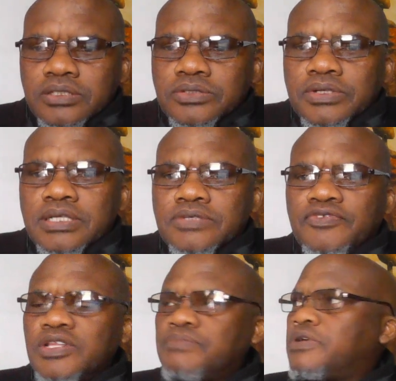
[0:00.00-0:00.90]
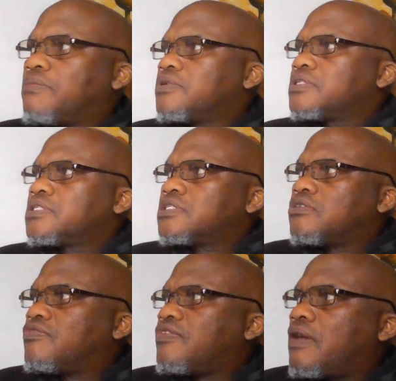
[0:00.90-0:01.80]
Students, for the
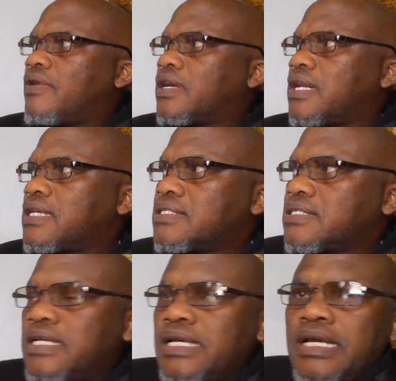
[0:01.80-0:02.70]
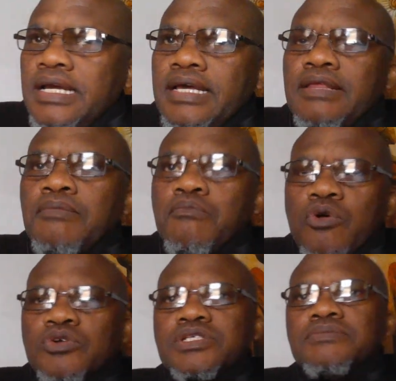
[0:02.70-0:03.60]
purposes of our class, the
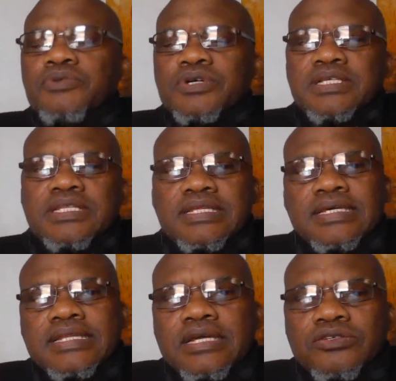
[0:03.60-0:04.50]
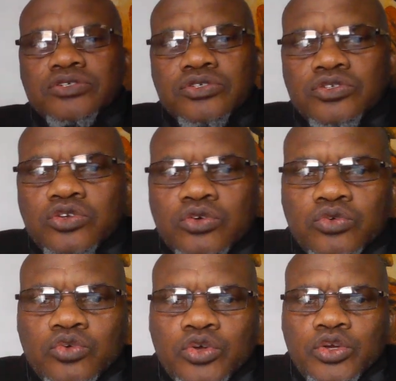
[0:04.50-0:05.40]
most important thing that you should
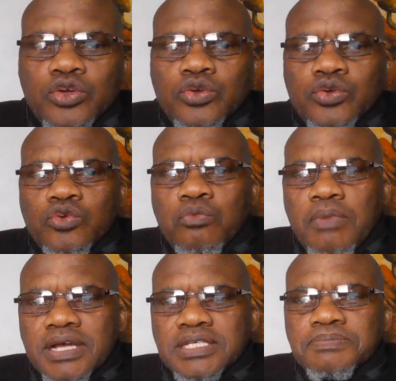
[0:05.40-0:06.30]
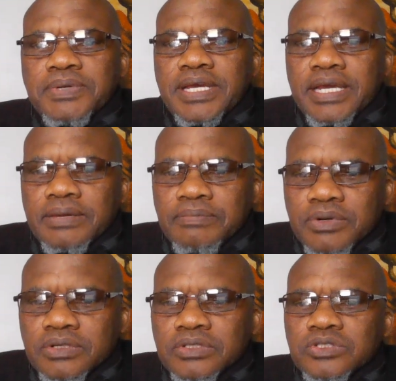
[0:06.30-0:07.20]
know, you must be
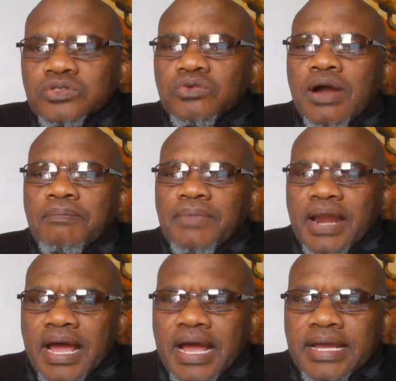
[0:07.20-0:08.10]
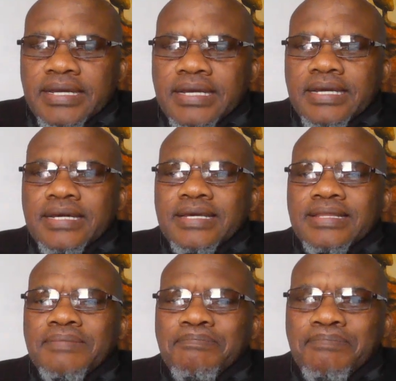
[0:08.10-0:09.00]
able to apply
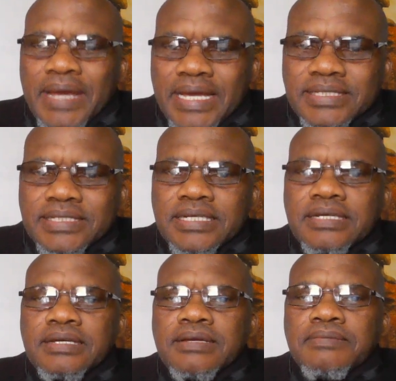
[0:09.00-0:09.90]
the basic